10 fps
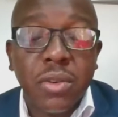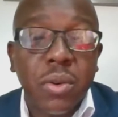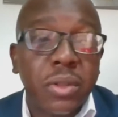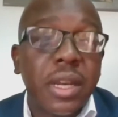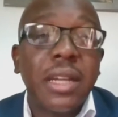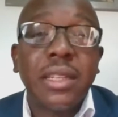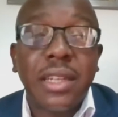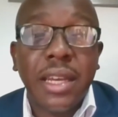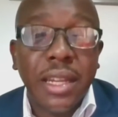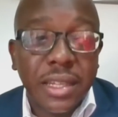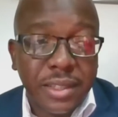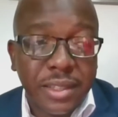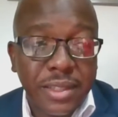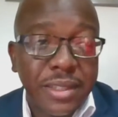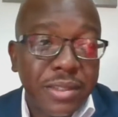a goat and killing.
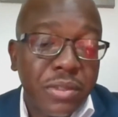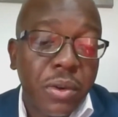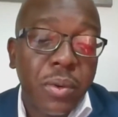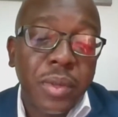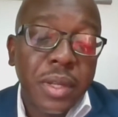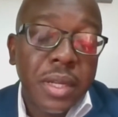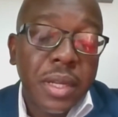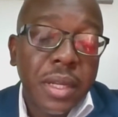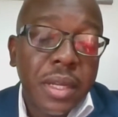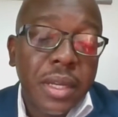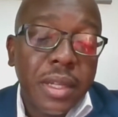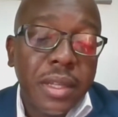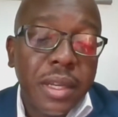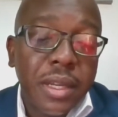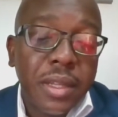So
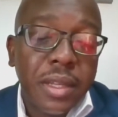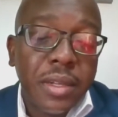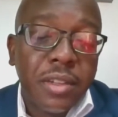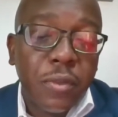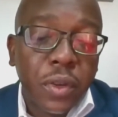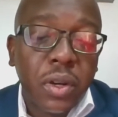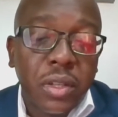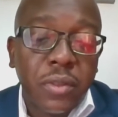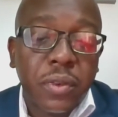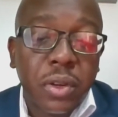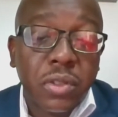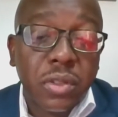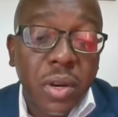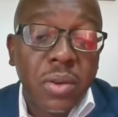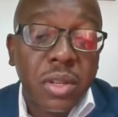the difficulty for us
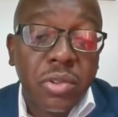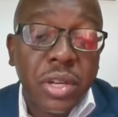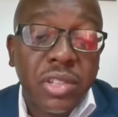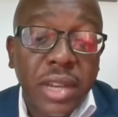now, the great